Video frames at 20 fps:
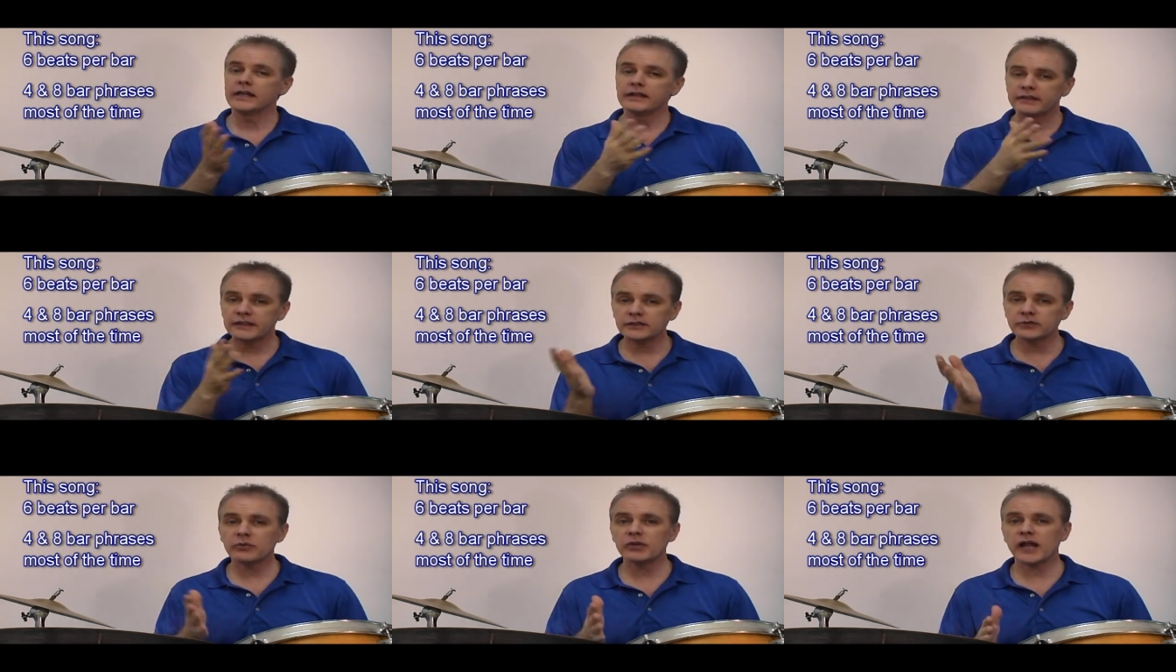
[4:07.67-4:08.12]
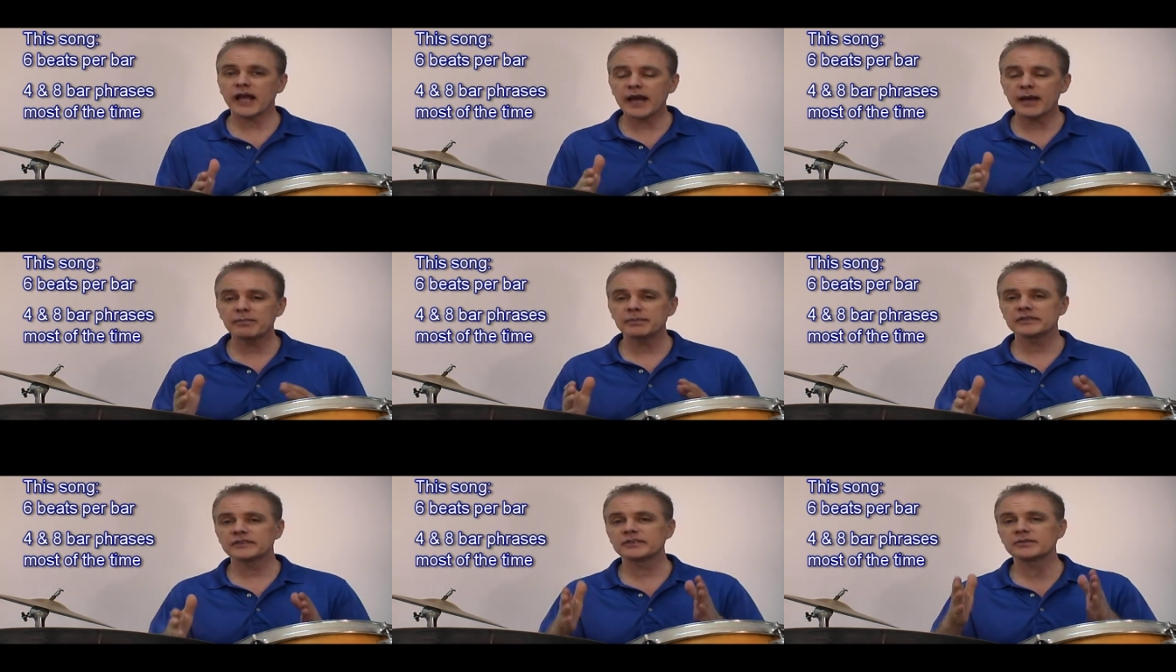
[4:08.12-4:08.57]
This one
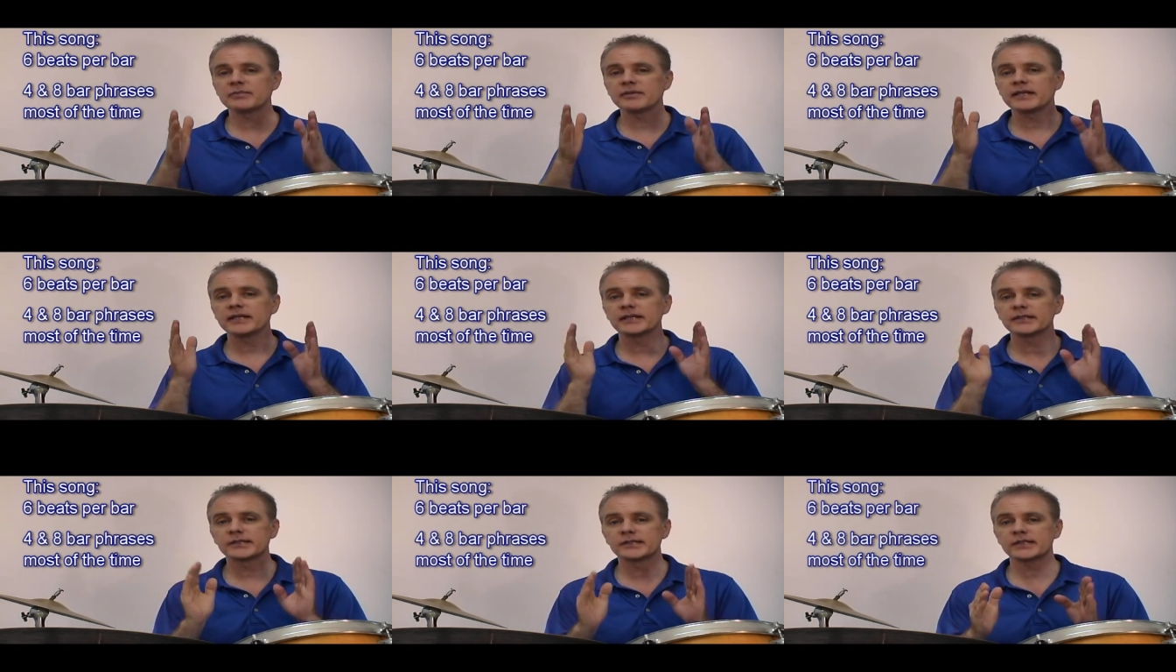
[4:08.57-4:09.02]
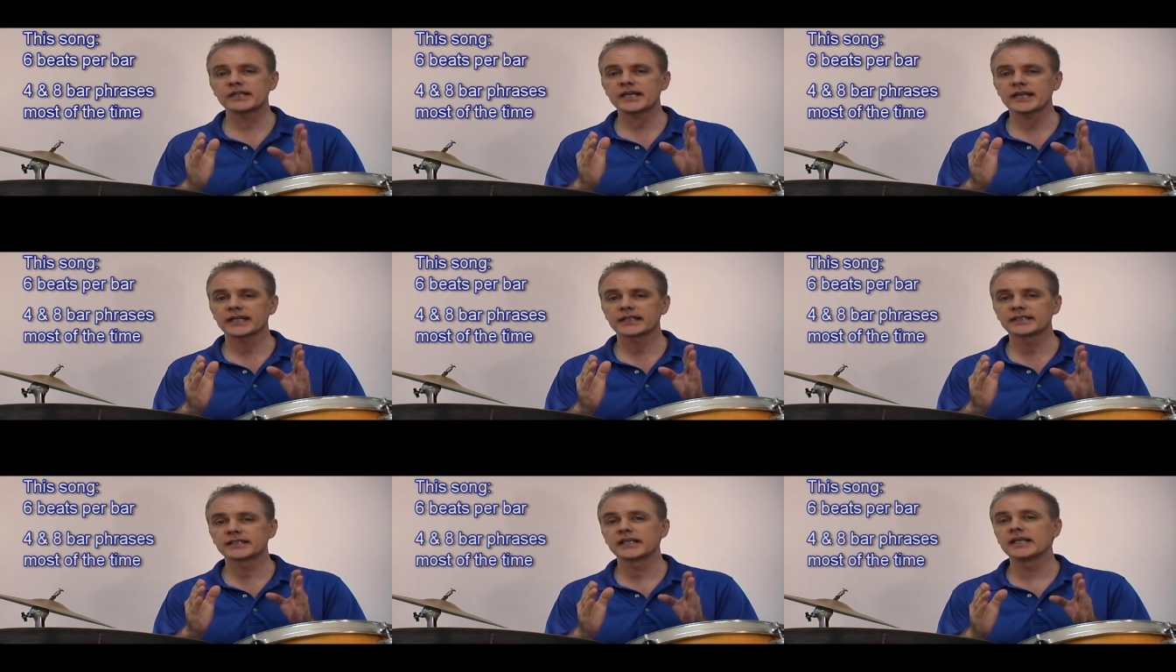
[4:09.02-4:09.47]
happens to be in
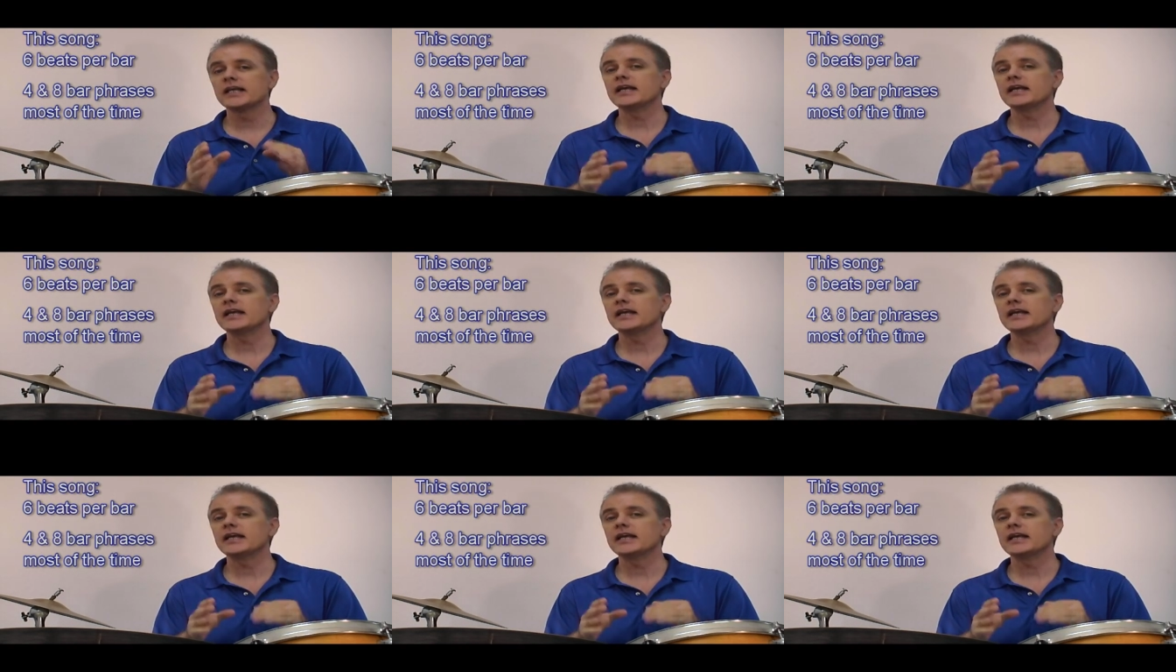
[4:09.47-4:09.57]
6.